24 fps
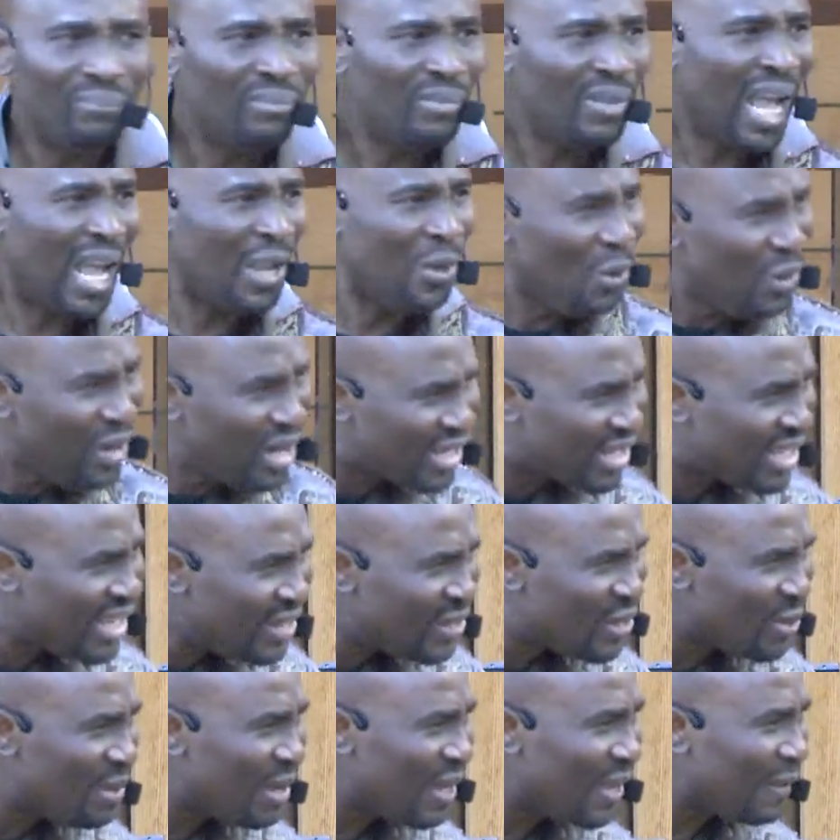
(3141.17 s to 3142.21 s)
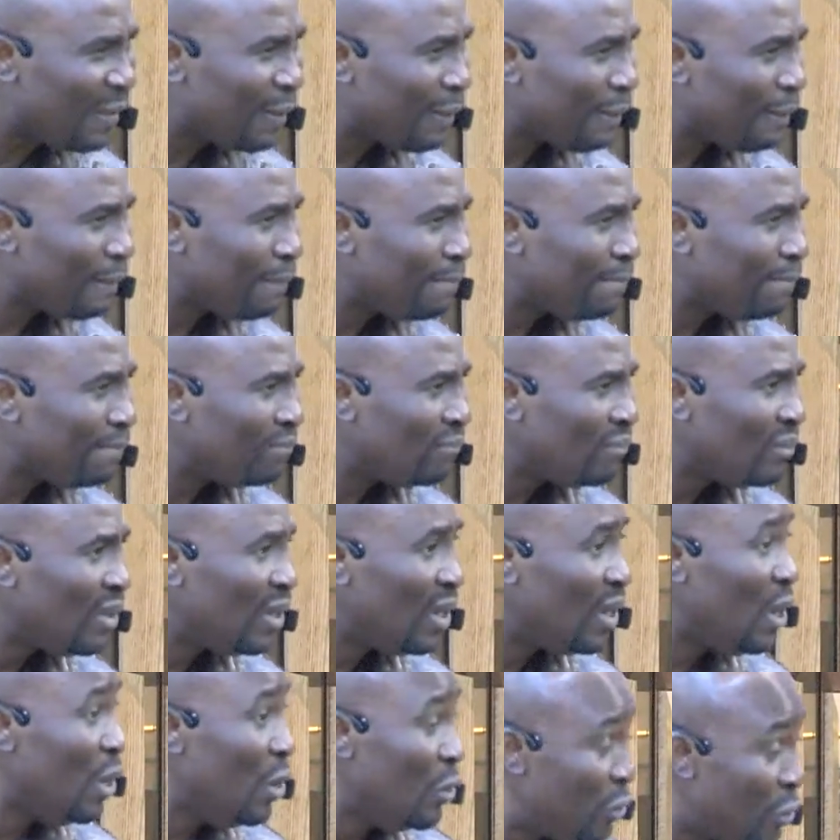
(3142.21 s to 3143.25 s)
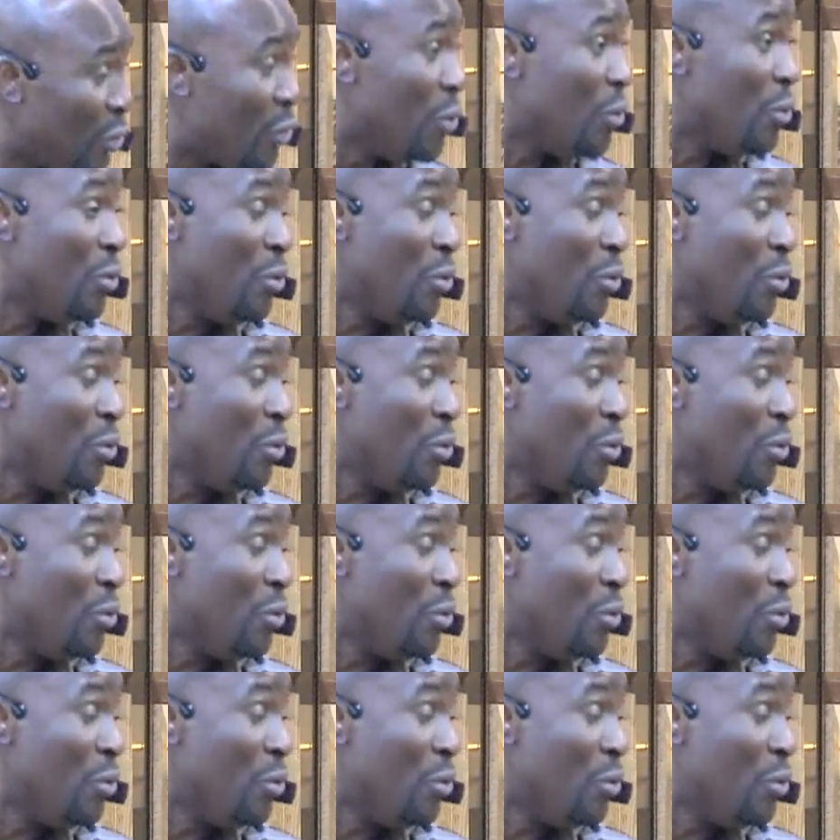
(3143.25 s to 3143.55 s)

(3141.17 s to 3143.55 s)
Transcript: Are you listening to me? Do you